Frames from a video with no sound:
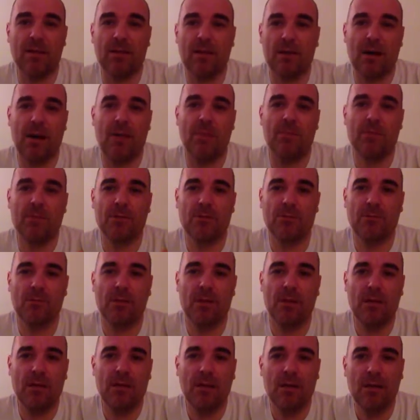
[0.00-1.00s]
cops on
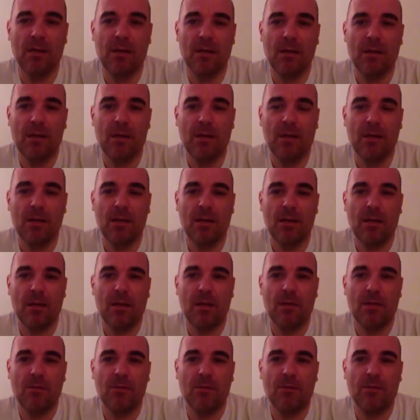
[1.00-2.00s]
me
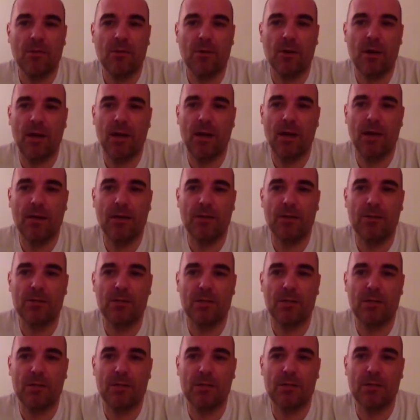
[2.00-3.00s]
for like
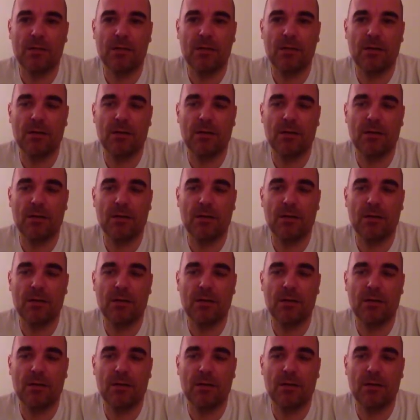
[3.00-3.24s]
just